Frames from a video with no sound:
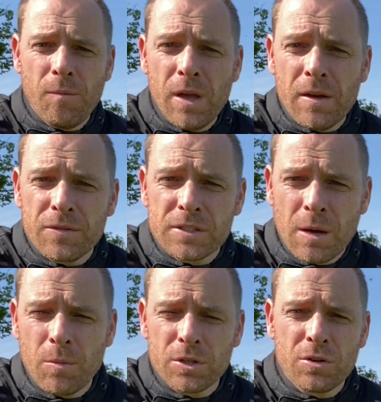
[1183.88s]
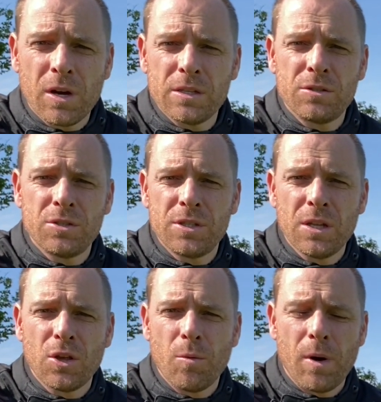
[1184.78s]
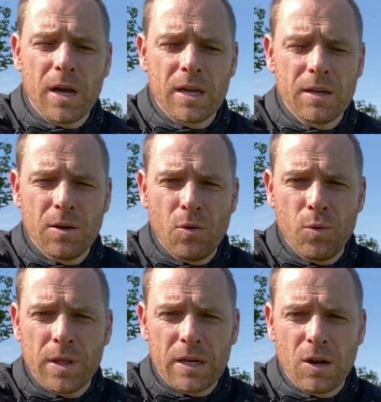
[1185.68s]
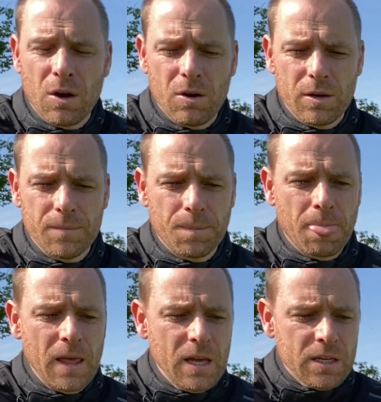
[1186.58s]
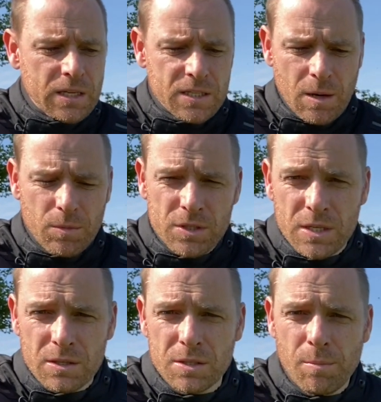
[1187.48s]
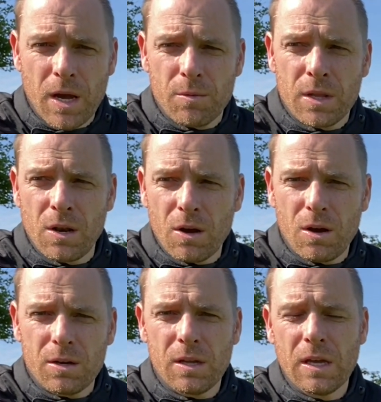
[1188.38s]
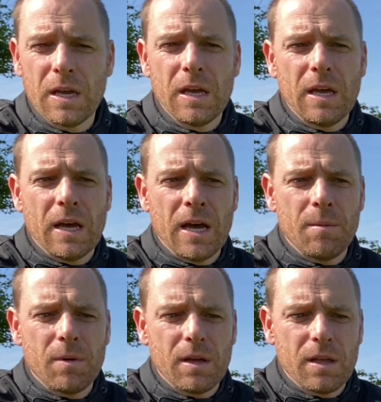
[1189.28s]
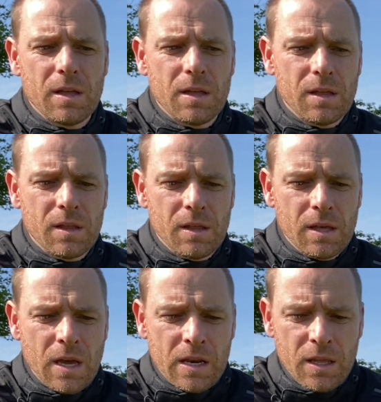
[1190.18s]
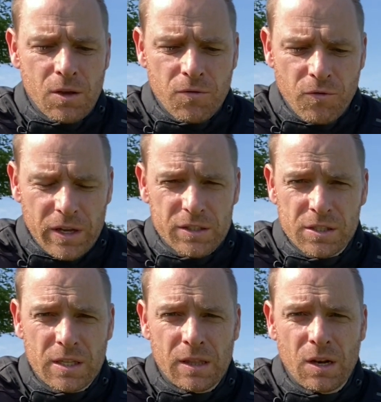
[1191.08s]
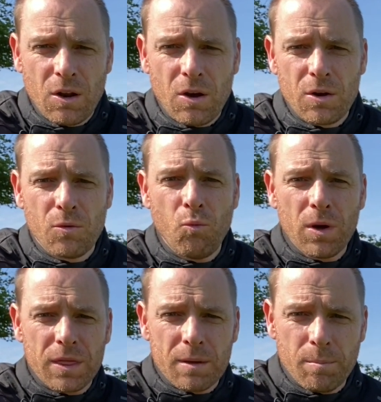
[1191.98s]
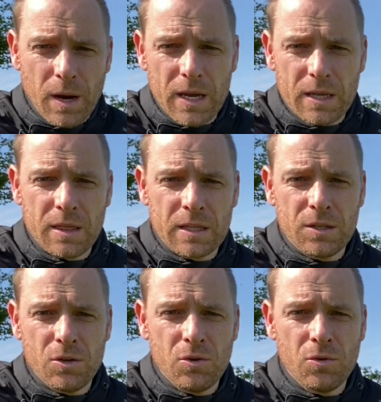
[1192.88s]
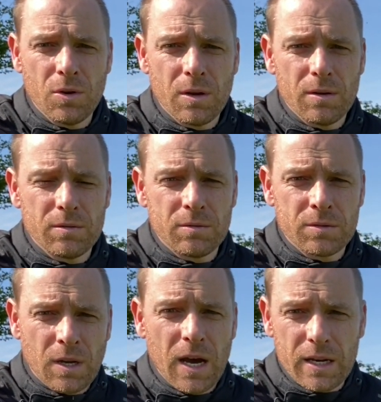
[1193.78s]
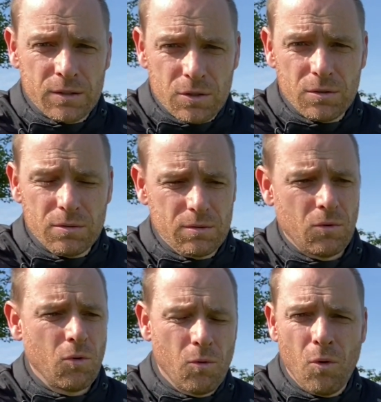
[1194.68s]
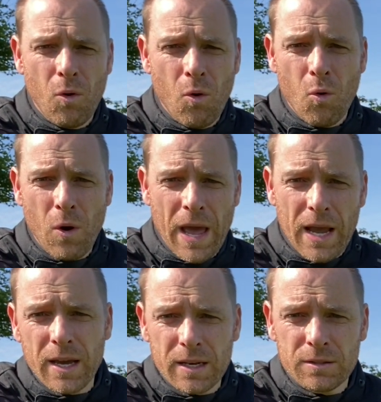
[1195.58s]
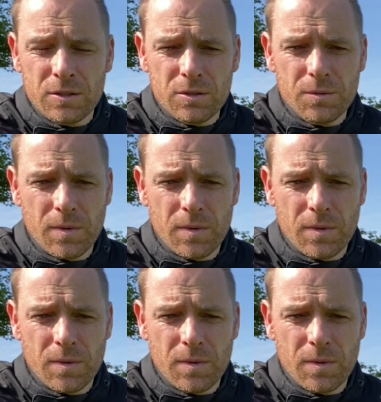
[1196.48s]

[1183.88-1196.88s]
if someone tries to steal your bike with that lock on. Say someone steals the bike with the lock on, and you've registered the lock with the bike that you tied it to or anchored it to,